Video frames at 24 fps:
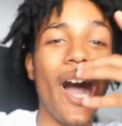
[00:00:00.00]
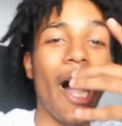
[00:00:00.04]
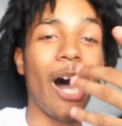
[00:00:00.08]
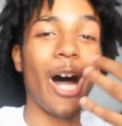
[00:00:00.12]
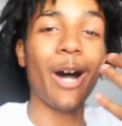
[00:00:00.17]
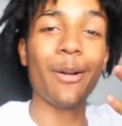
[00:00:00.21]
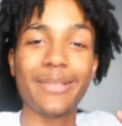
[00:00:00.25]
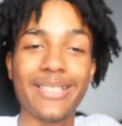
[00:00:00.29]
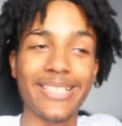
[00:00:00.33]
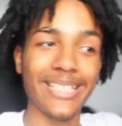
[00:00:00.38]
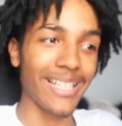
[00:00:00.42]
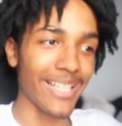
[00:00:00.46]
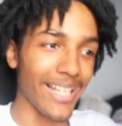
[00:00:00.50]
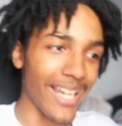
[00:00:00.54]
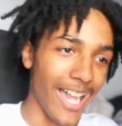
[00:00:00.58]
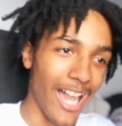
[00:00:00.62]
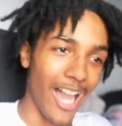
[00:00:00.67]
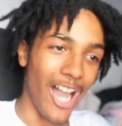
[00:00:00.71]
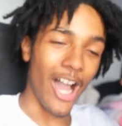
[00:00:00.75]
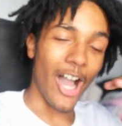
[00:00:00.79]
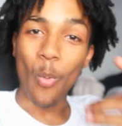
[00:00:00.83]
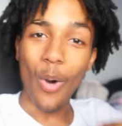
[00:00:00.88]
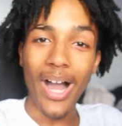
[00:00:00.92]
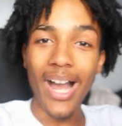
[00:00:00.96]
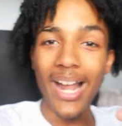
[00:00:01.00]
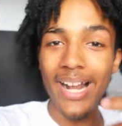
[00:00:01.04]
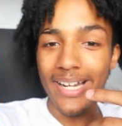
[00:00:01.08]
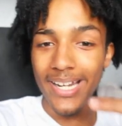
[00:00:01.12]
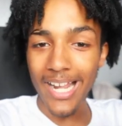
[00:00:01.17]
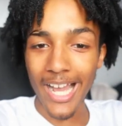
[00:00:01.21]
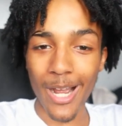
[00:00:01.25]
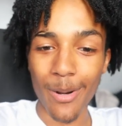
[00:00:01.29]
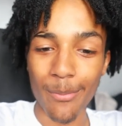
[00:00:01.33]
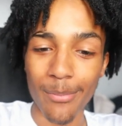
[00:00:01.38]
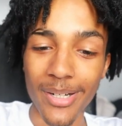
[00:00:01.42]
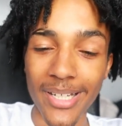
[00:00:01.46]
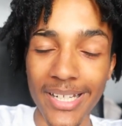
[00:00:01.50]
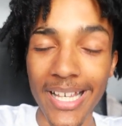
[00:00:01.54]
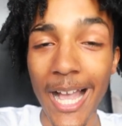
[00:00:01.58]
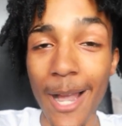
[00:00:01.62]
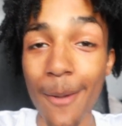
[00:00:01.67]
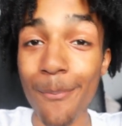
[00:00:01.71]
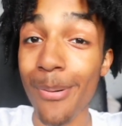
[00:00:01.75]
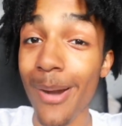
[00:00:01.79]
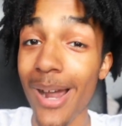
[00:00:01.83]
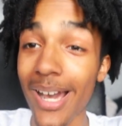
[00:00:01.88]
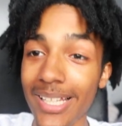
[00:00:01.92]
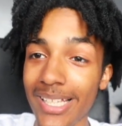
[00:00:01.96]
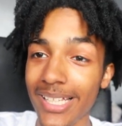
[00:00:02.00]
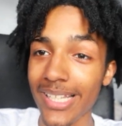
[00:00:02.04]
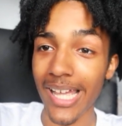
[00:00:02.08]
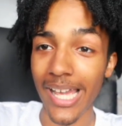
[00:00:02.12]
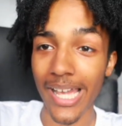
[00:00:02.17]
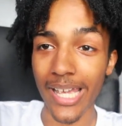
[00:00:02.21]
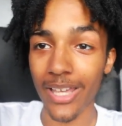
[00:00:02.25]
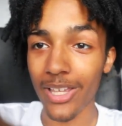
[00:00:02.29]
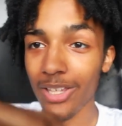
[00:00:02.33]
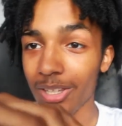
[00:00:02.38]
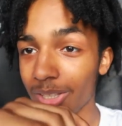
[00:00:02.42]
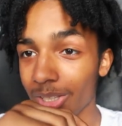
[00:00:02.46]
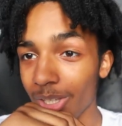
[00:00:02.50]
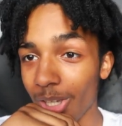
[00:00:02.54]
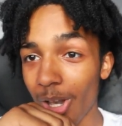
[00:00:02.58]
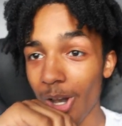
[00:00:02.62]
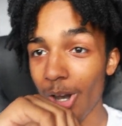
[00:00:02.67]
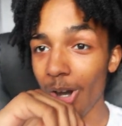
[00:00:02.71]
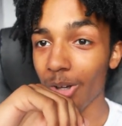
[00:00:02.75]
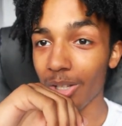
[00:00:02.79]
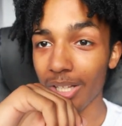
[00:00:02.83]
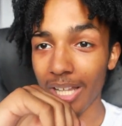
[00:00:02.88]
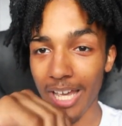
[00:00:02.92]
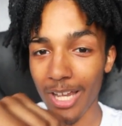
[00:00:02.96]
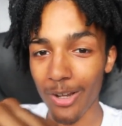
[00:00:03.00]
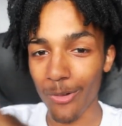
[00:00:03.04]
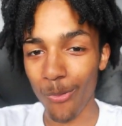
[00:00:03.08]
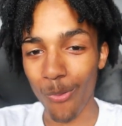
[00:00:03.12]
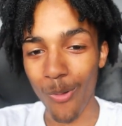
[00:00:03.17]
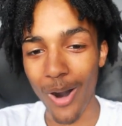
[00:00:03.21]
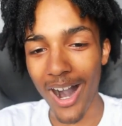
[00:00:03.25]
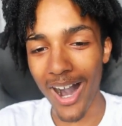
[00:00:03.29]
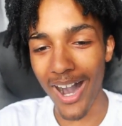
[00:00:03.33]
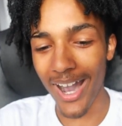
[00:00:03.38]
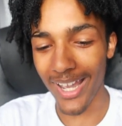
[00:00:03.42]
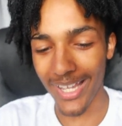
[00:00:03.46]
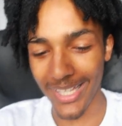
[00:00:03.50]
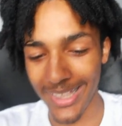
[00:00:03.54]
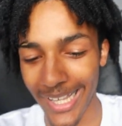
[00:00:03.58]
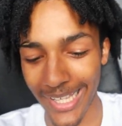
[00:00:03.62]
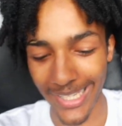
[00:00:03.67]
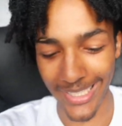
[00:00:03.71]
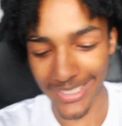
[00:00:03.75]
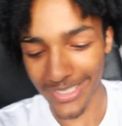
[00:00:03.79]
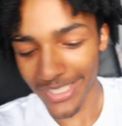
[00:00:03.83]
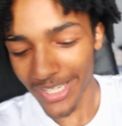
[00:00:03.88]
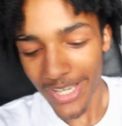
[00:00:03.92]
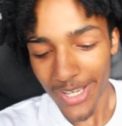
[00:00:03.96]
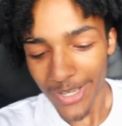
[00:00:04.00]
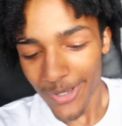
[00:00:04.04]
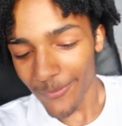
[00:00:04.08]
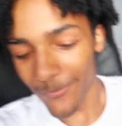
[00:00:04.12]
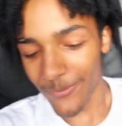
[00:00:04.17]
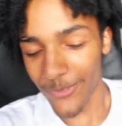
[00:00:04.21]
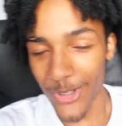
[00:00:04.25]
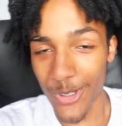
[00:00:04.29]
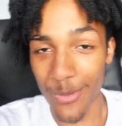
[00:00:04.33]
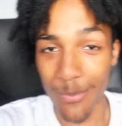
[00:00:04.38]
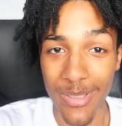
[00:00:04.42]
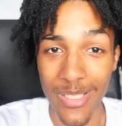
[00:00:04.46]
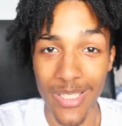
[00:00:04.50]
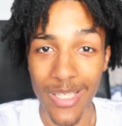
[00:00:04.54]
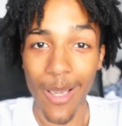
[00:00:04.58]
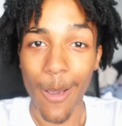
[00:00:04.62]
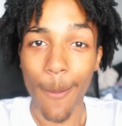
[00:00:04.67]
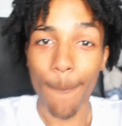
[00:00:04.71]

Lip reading: I'm telling y'all, why not, bro? Y'all probably like, yo, like, why? Like, feel me?